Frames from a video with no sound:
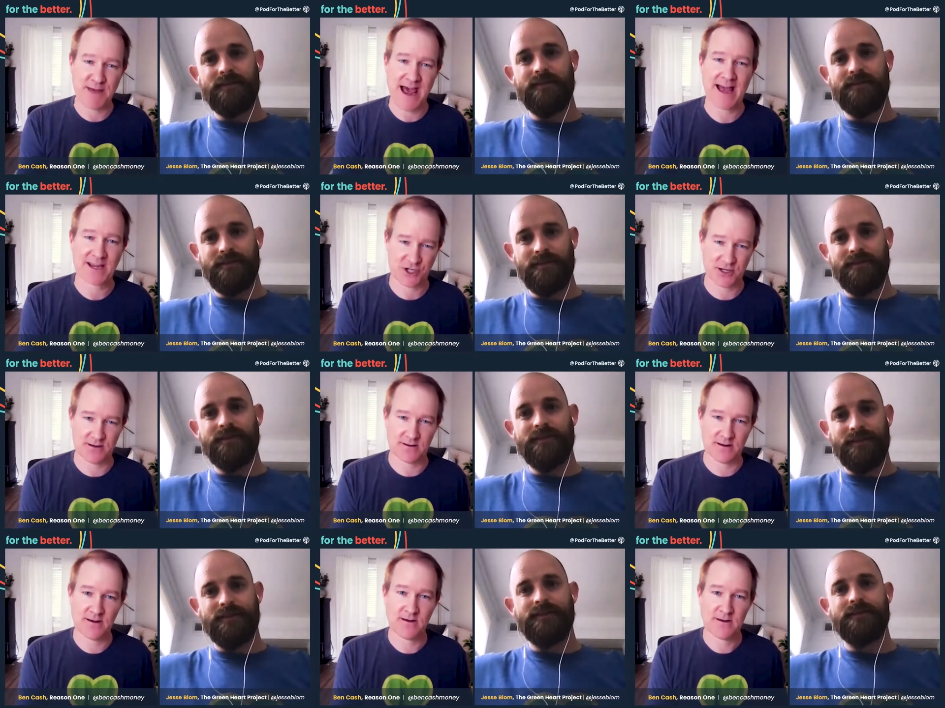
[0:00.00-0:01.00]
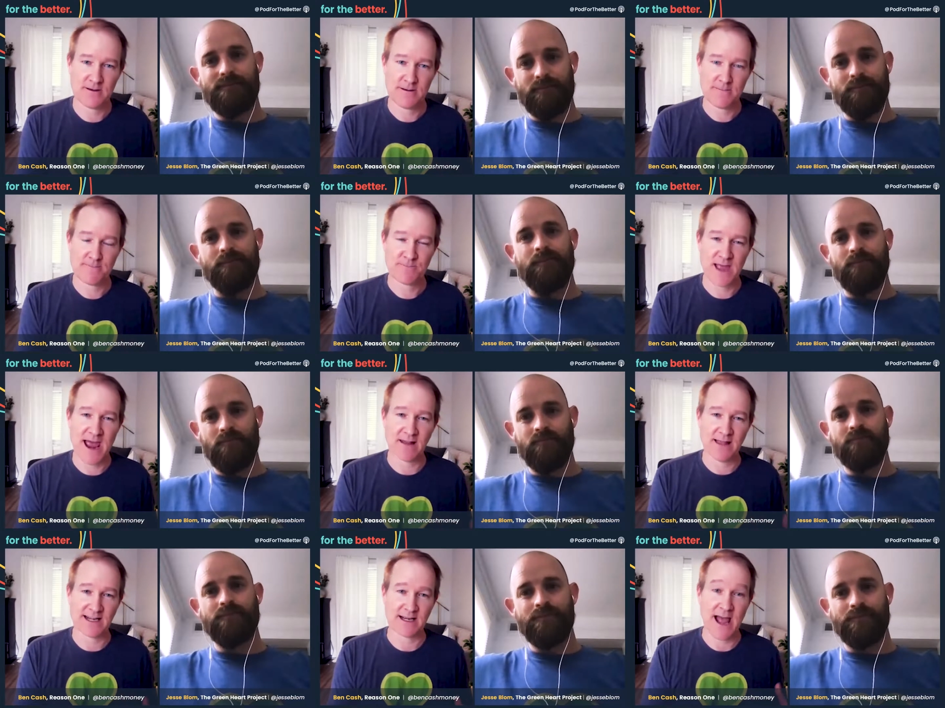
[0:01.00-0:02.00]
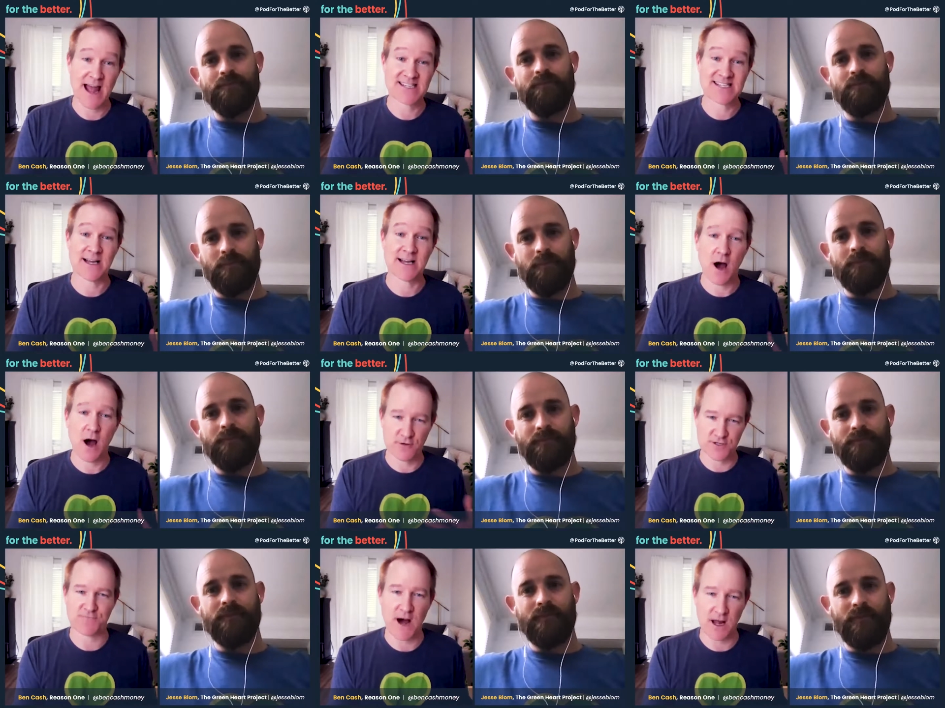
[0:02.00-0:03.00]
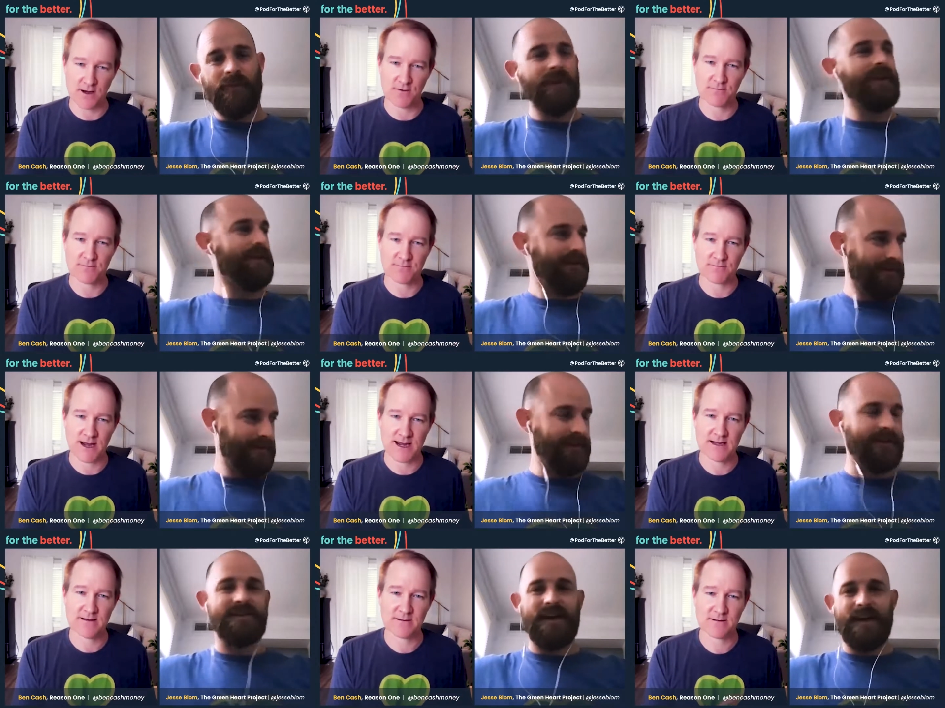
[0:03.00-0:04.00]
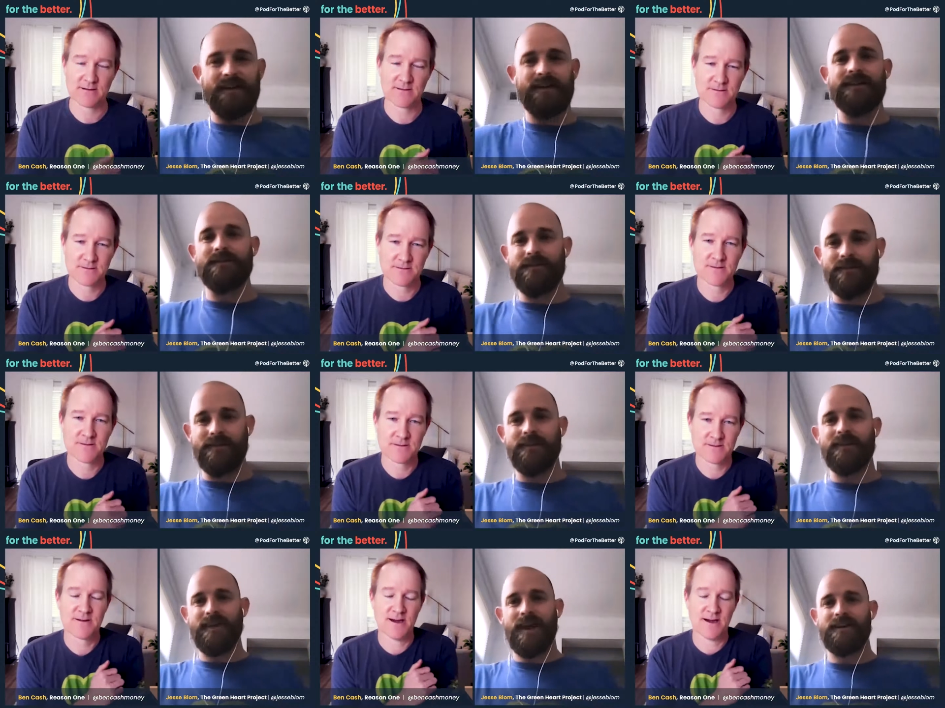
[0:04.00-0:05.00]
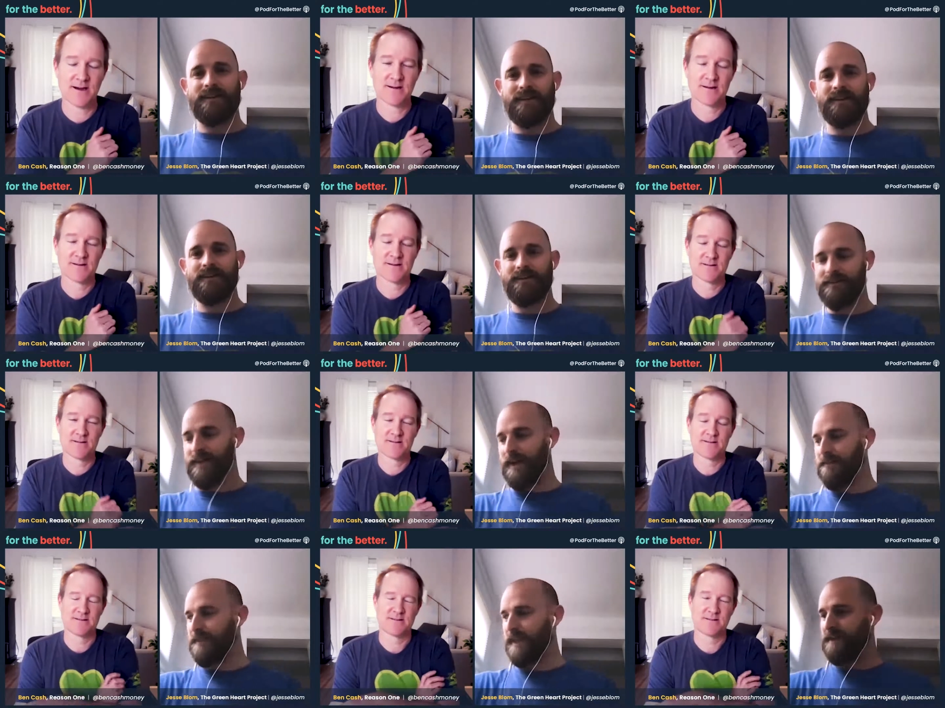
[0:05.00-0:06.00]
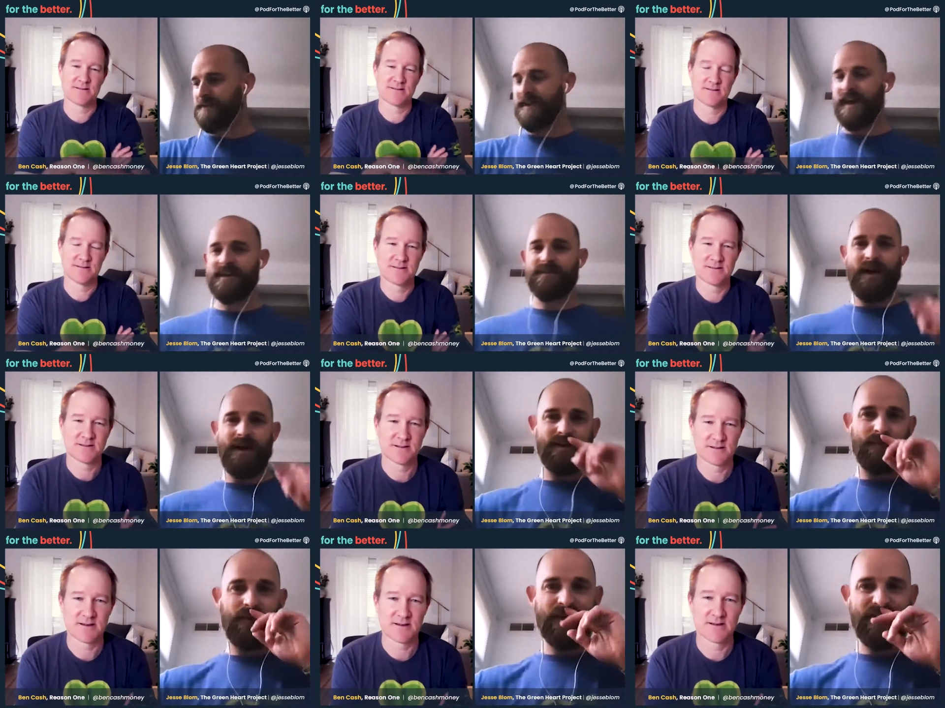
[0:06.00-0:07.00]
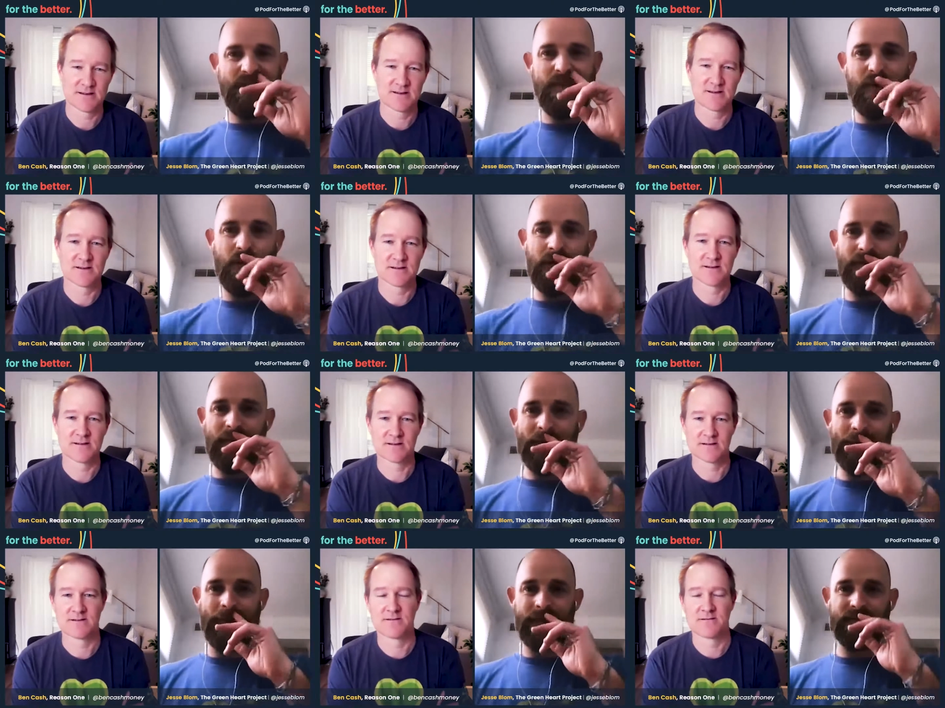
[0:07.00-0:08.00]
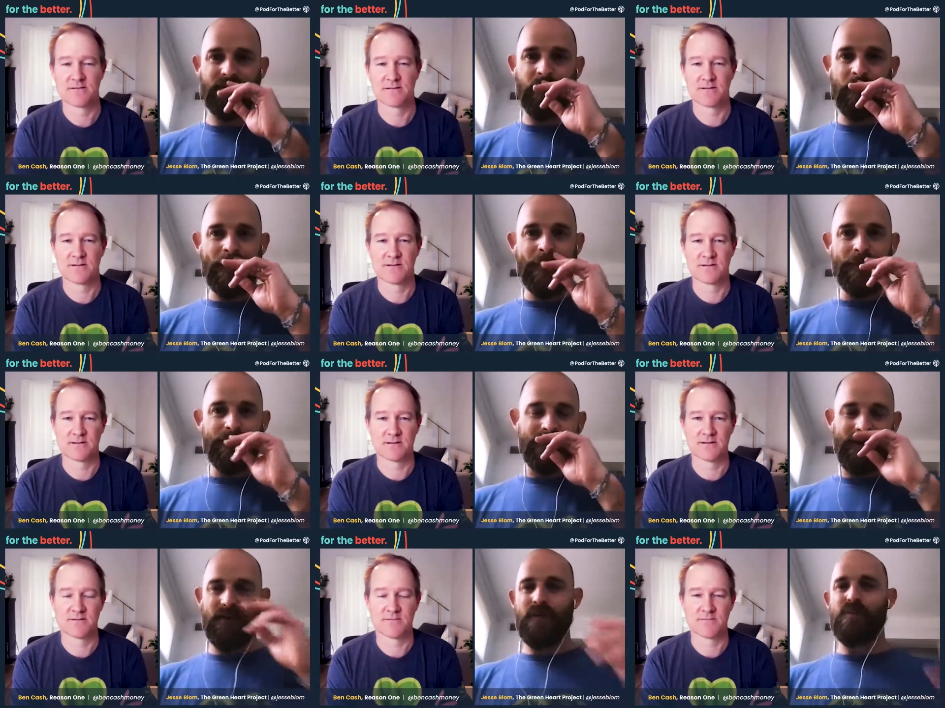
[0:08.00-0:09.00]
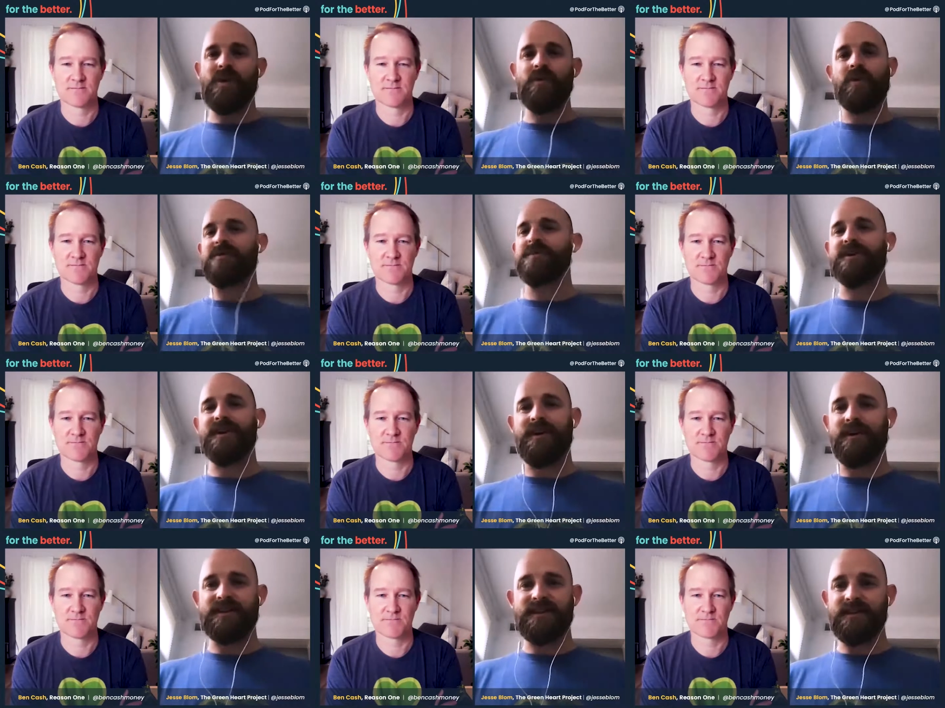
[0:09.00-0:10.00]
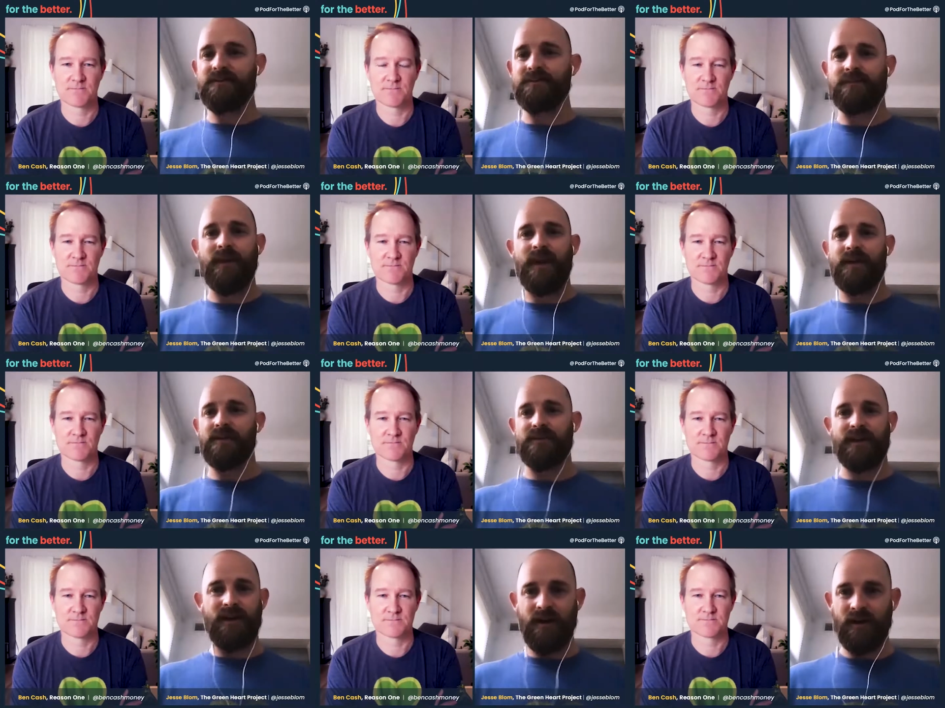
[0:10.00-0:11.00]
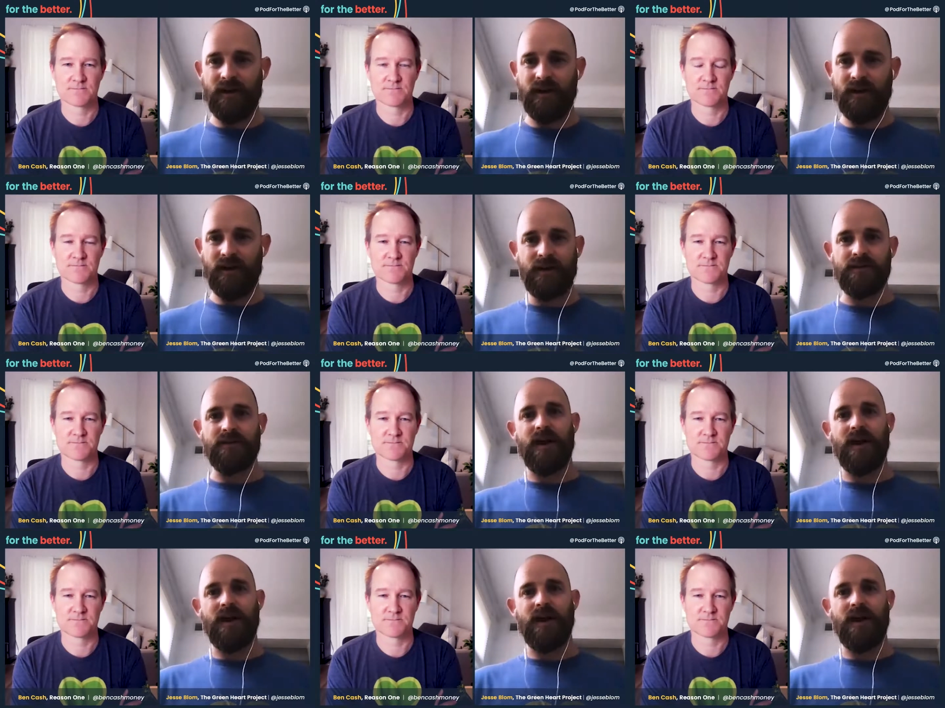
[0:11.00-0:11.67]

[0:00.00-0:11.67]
Speaker 1: passion and letting and seeing others follow right exactly exactly yeah, yeah.
Speaker 2: that's that's my inspiration in my work ben and so you know when, when we're building our team at greenheart you know